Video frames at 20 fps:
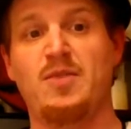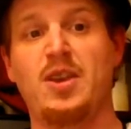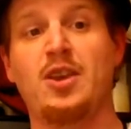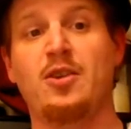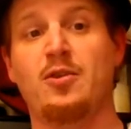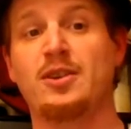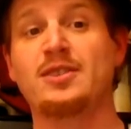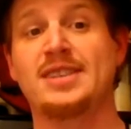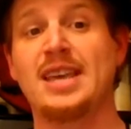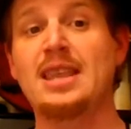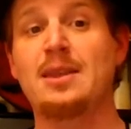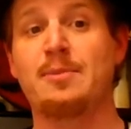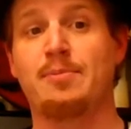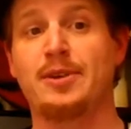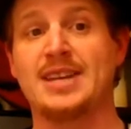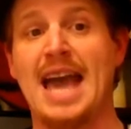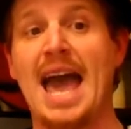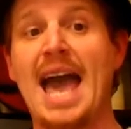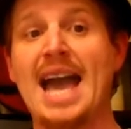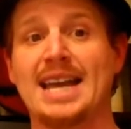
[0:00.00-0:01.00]
you could say, the
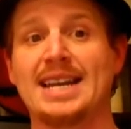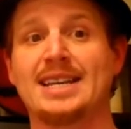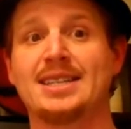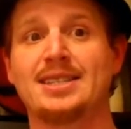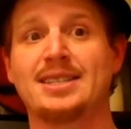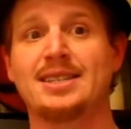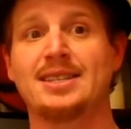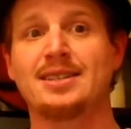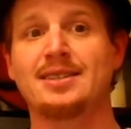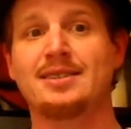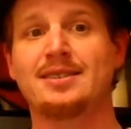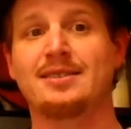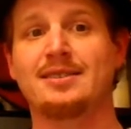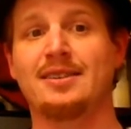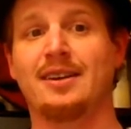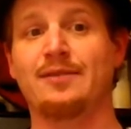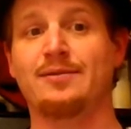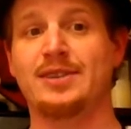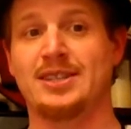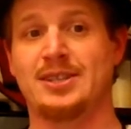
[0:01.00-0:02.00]
protagonist
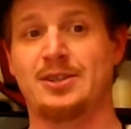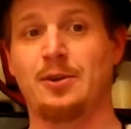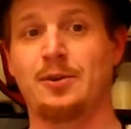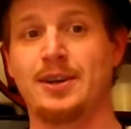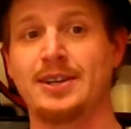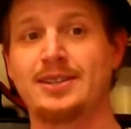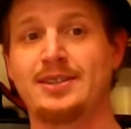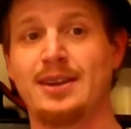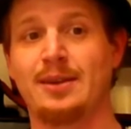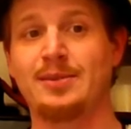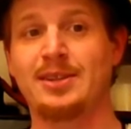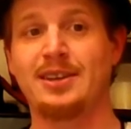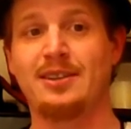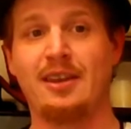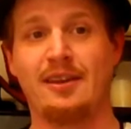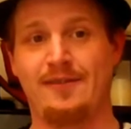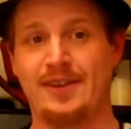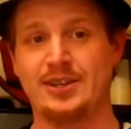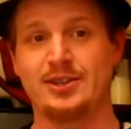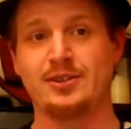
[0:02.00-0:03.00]
of the stories, I mean,
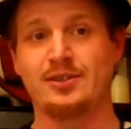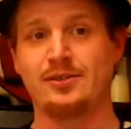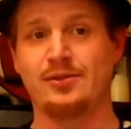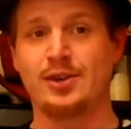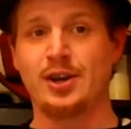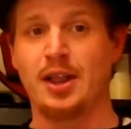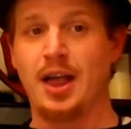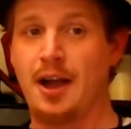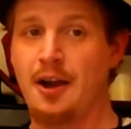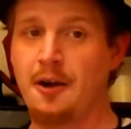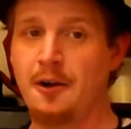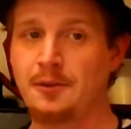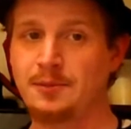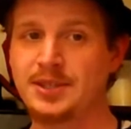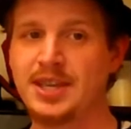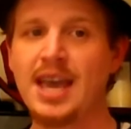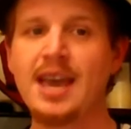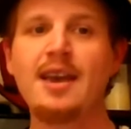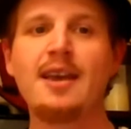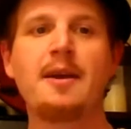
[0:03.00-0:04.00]
the adventures of Sherlock
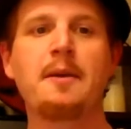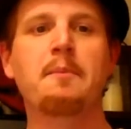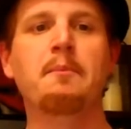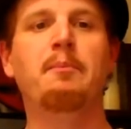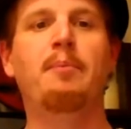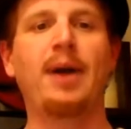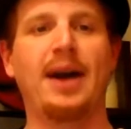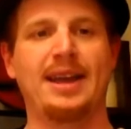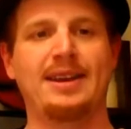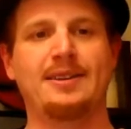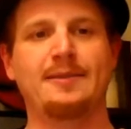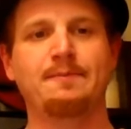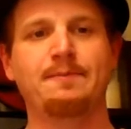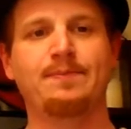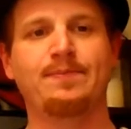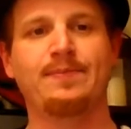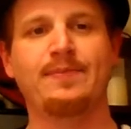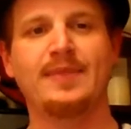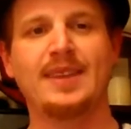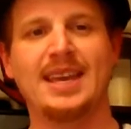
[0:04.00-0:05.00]
Holmes, but
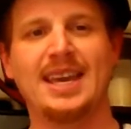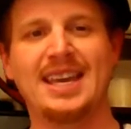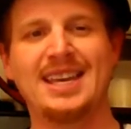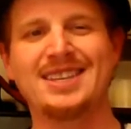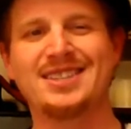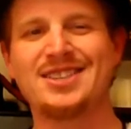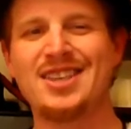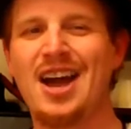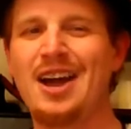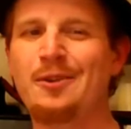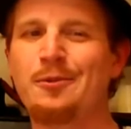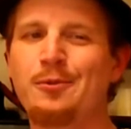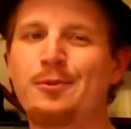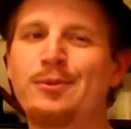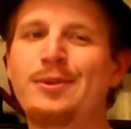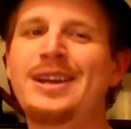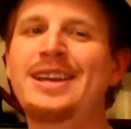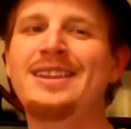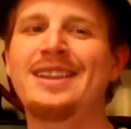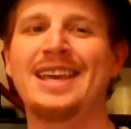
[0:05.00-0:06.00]
he's not
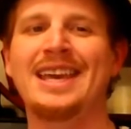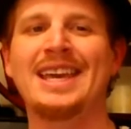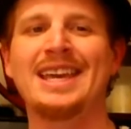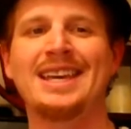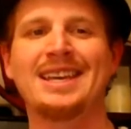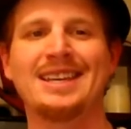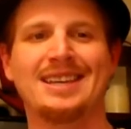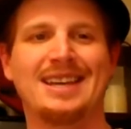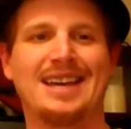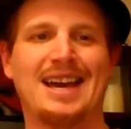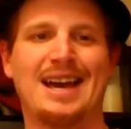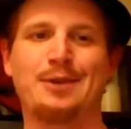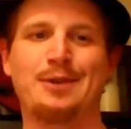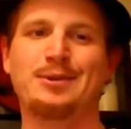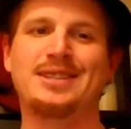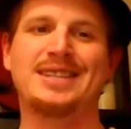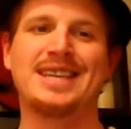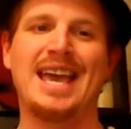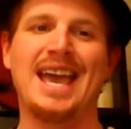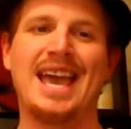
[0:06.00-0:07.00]
really, I
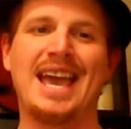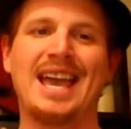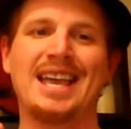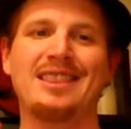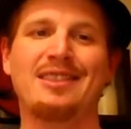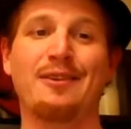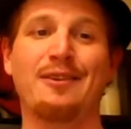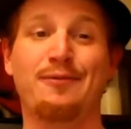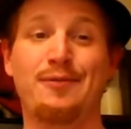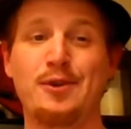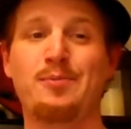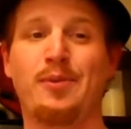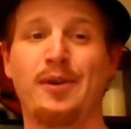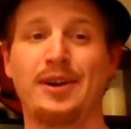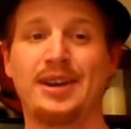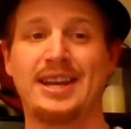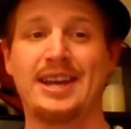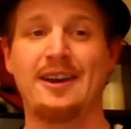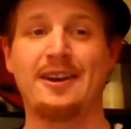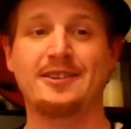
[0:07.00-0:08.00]
would say, the
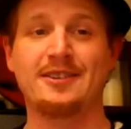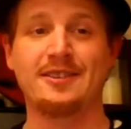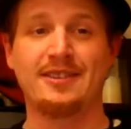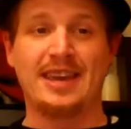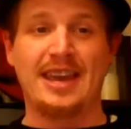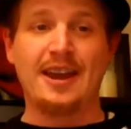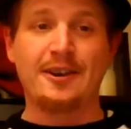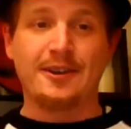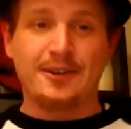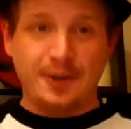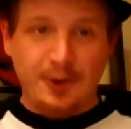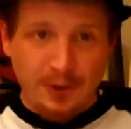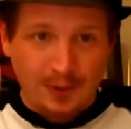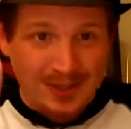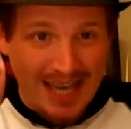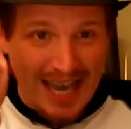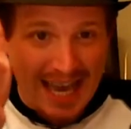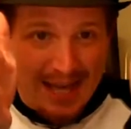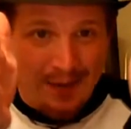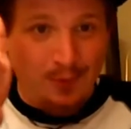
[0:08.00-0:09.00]
viewpoint character, the character
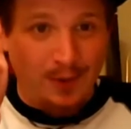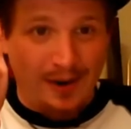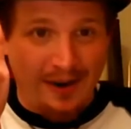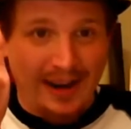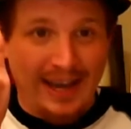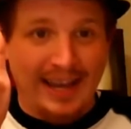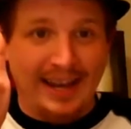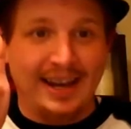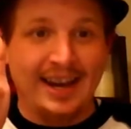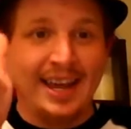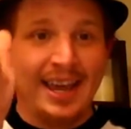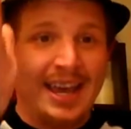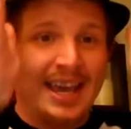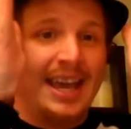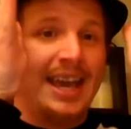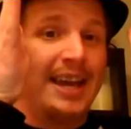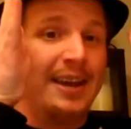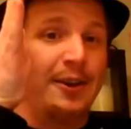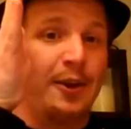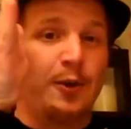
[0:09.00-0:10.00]
whose head we're in
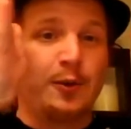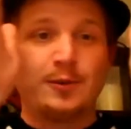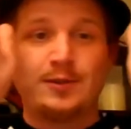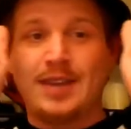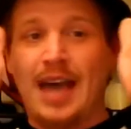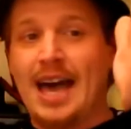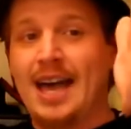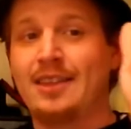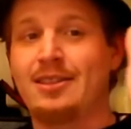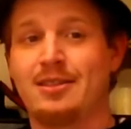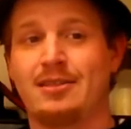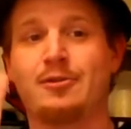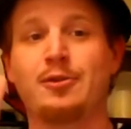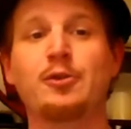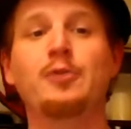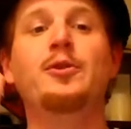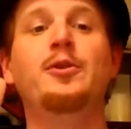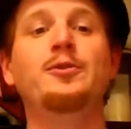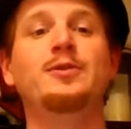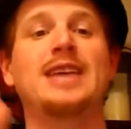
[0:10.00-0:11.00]
and whose,
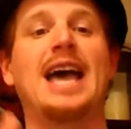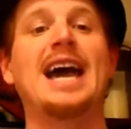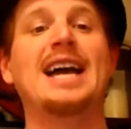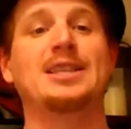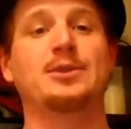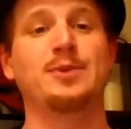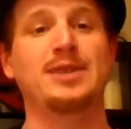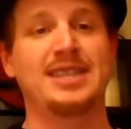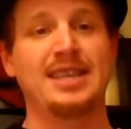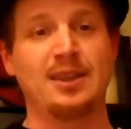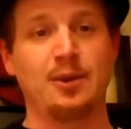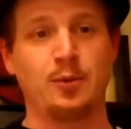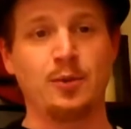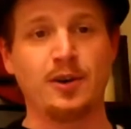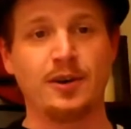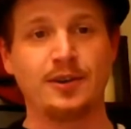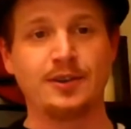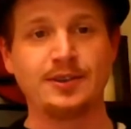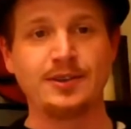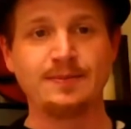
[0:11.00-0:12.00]
through whose eyes we see the
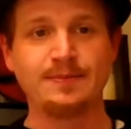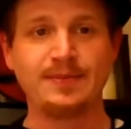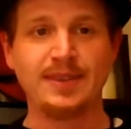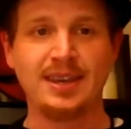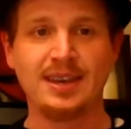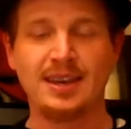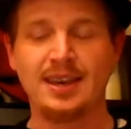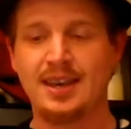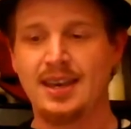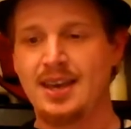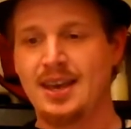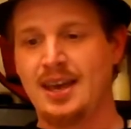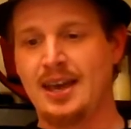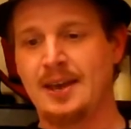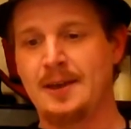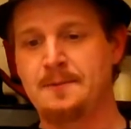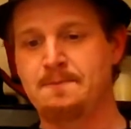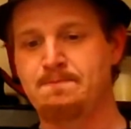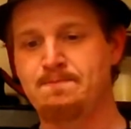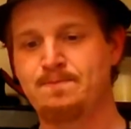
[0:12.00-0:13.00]
world.
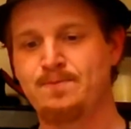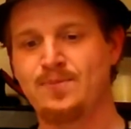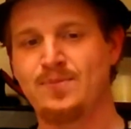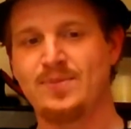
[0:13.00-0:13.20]
Um,